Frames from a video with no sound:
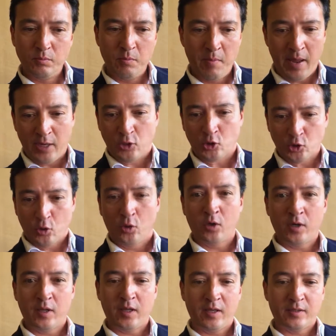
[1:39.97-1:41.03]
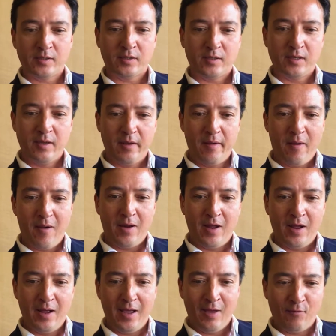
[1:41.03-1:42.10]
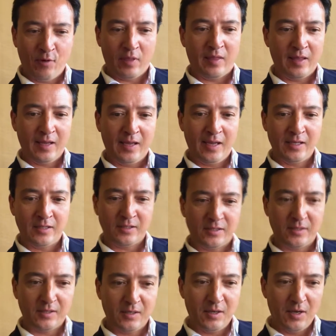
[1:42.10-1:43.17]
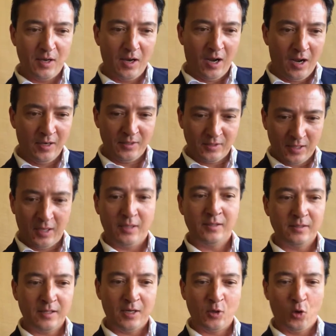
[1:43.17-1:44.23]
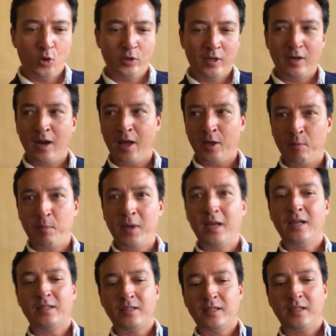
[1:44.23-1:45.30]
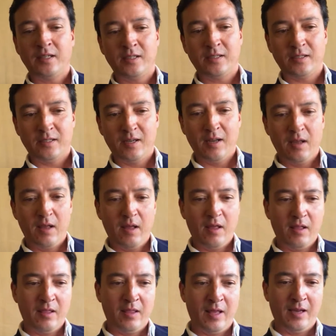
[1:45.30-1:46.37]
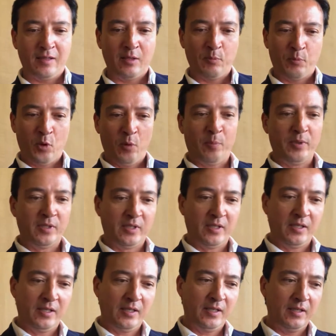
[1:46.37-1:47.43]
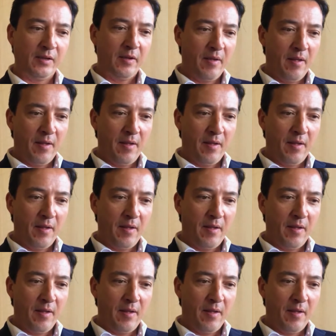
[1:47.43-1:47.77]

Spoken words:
make sure that everything is undone and all the liabilities that the property